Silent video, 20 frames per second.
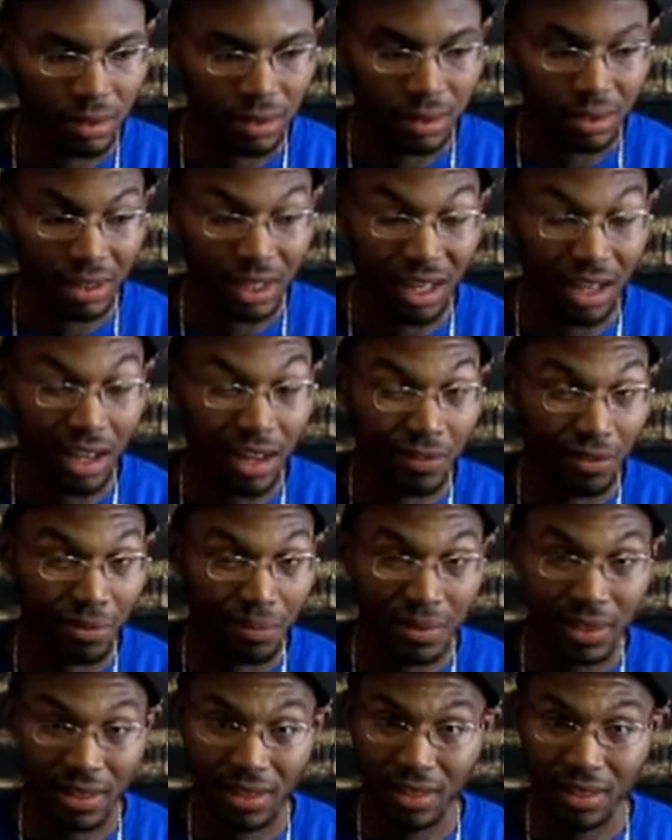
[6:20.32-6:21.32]
the
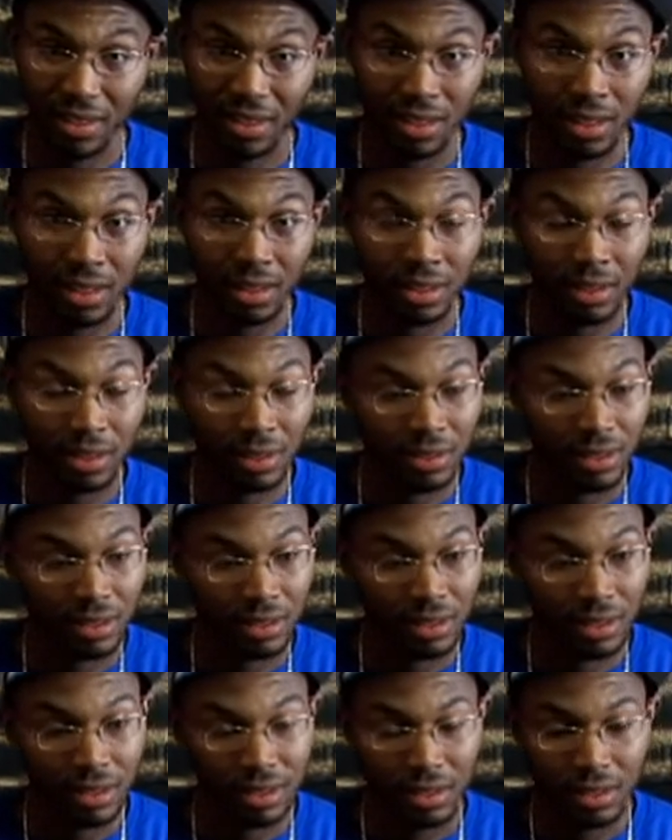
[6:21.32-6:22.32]
government and,
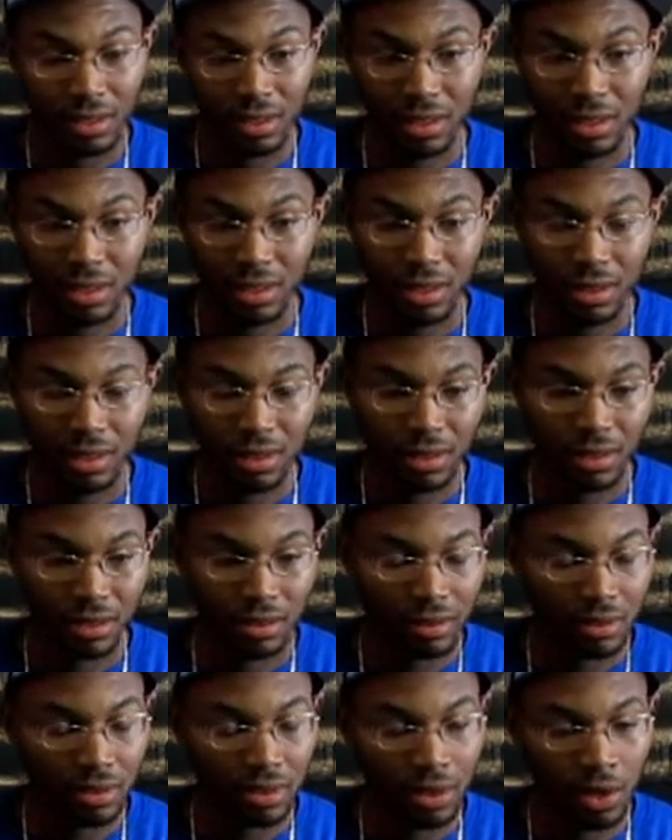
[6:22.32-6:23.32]

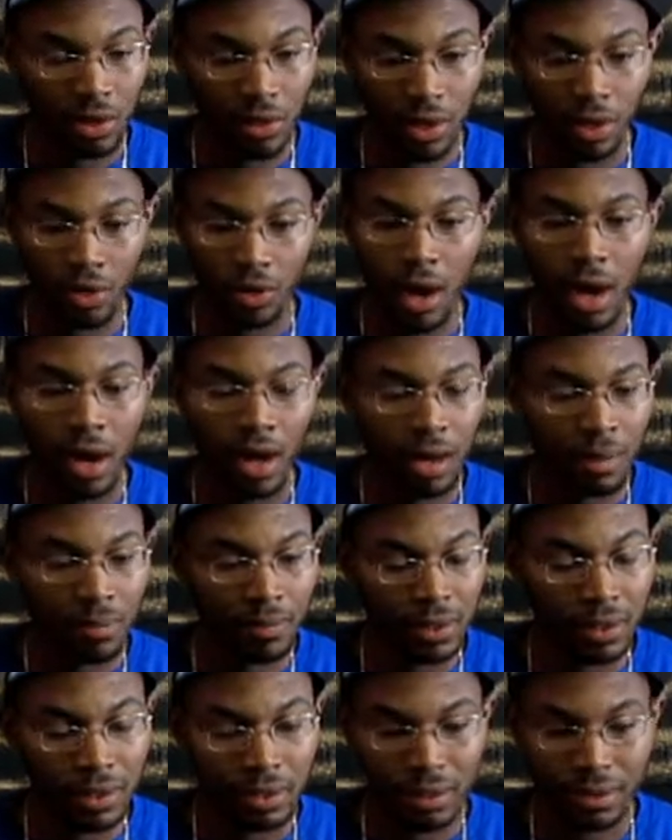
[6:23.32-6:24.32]
you know, and crime,
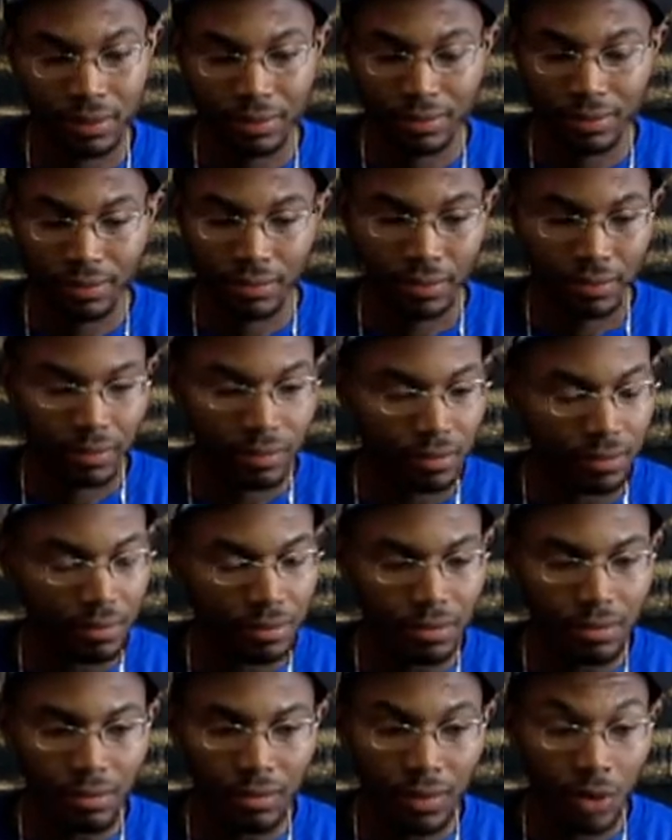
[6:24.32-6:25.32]
and
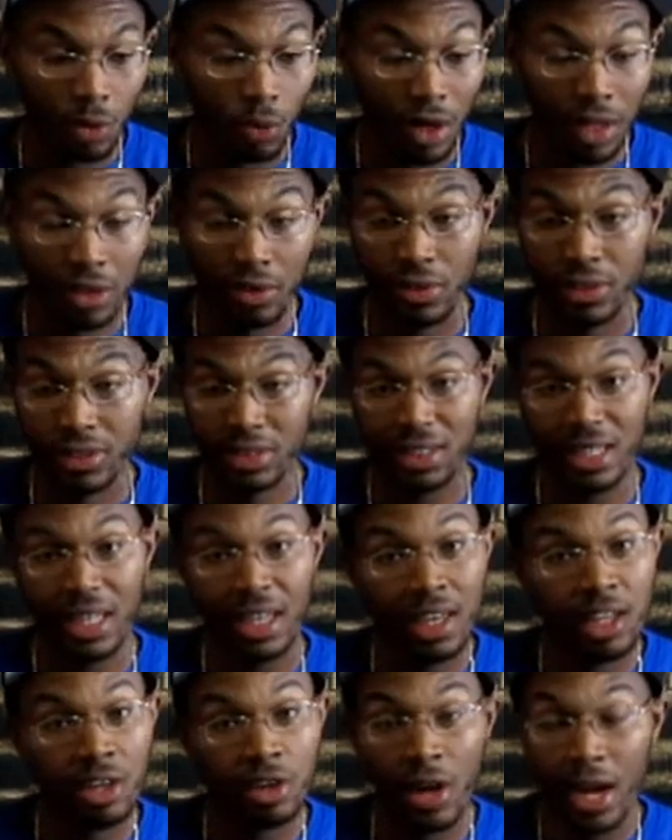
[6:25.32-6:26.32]
whether it's
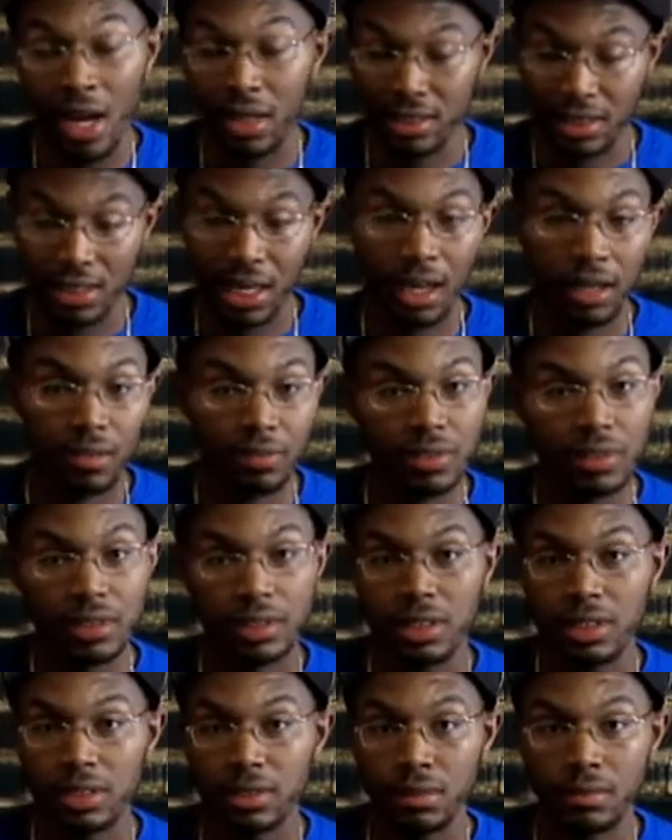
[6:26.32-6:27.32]
in or outside of the
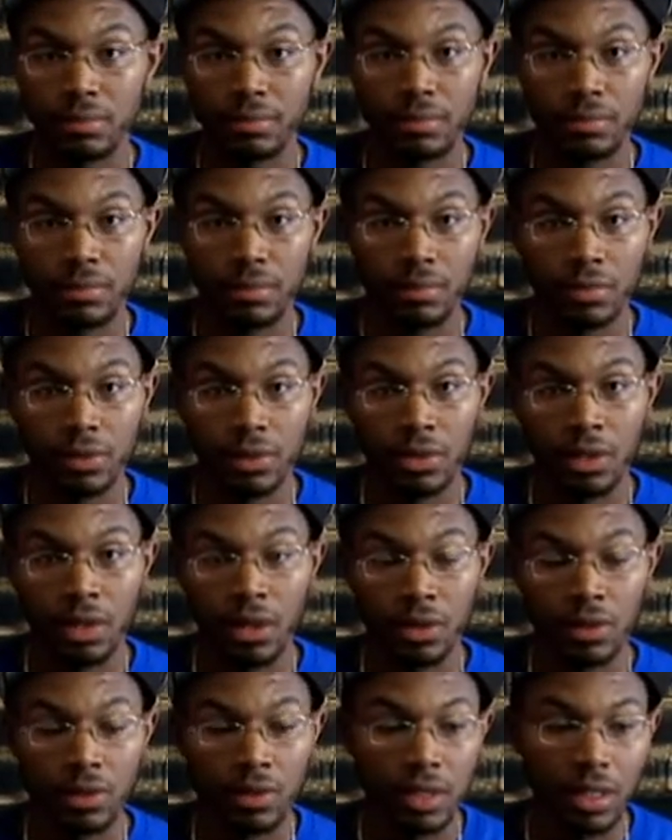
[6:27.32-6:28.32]
system, you
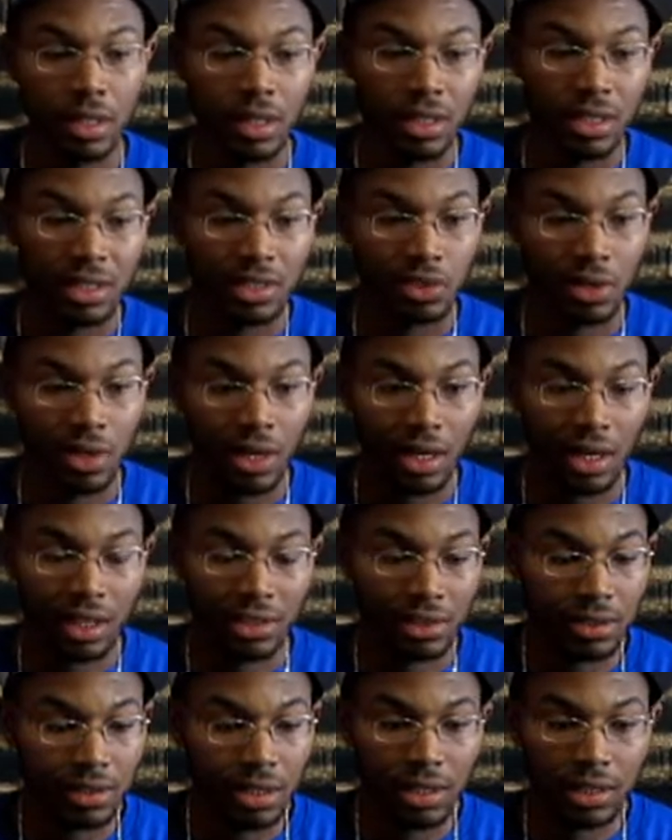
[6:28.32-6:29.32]
know. So I
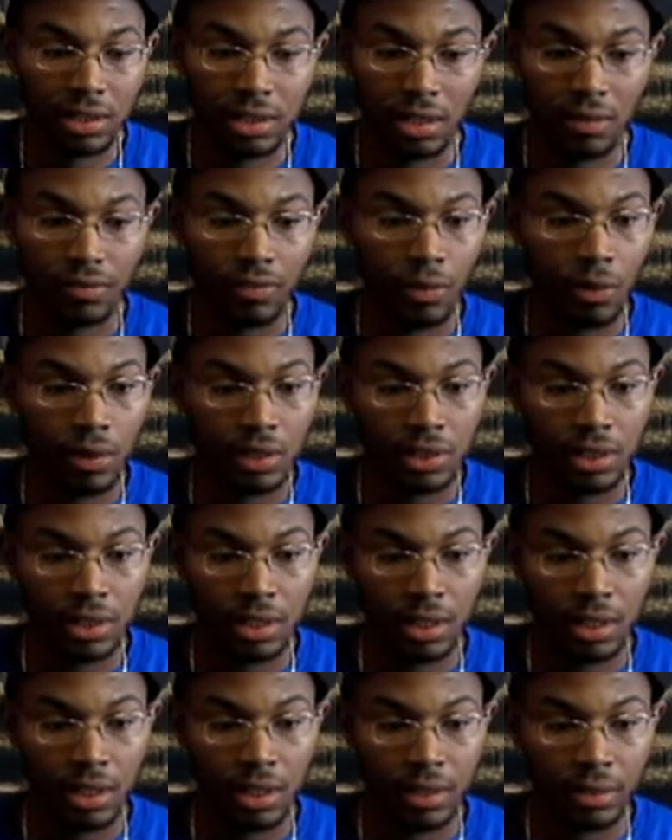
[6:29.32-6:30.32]
just think it's
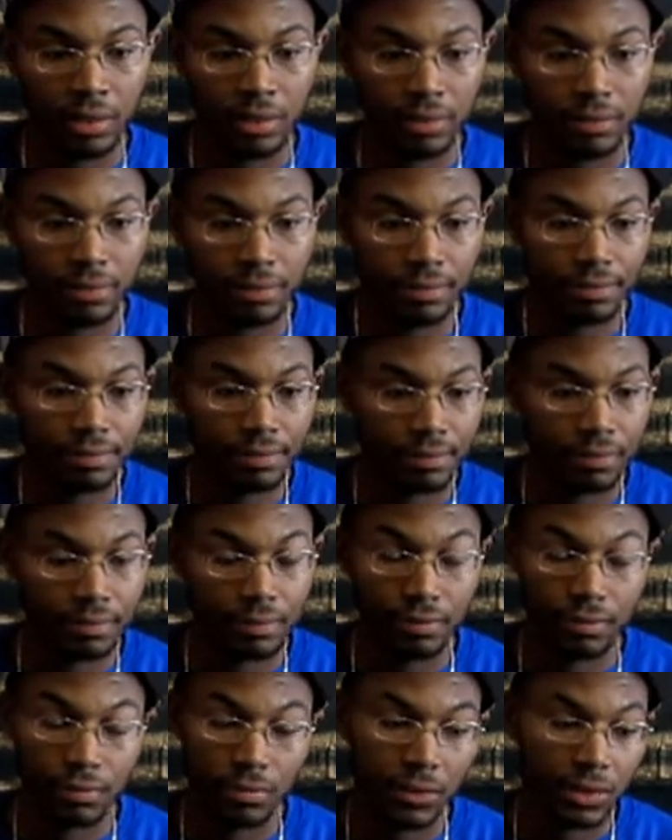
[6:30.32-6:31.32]
unfortunate and
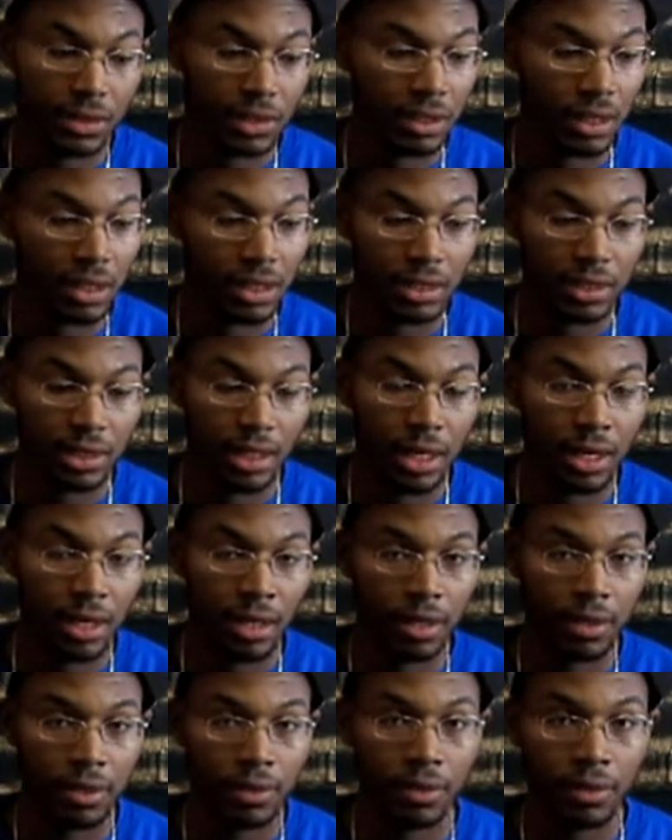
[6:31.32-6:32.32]
I just think it's
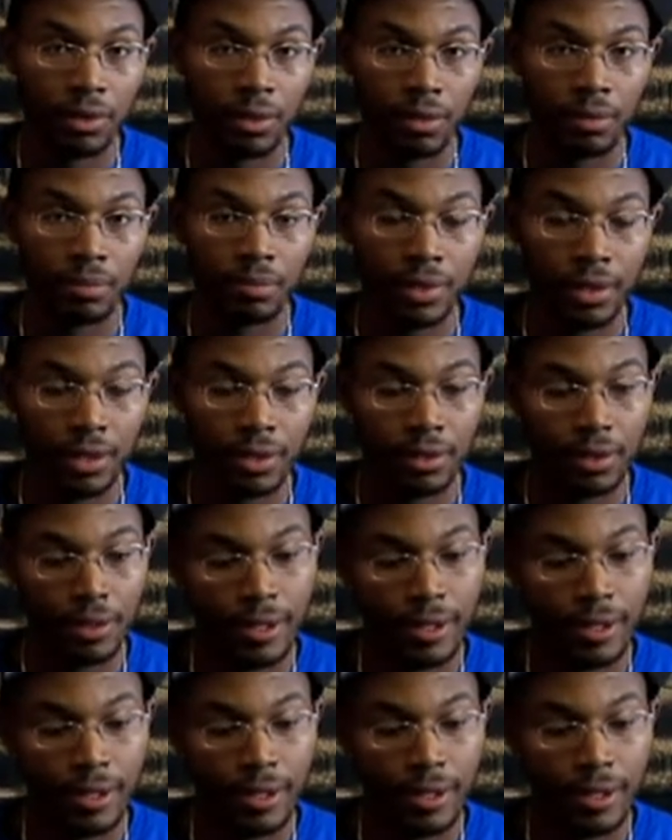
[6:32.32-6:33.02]
sad, you know, but